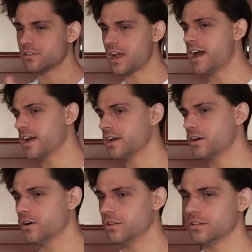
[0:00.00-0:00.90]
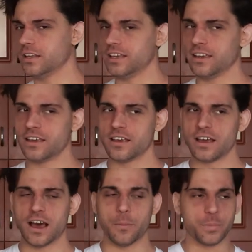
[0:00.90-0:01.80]
The Rock only
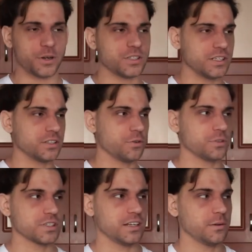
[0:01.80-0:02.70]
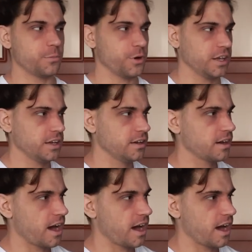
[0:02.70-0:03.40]
a person who's gonna bring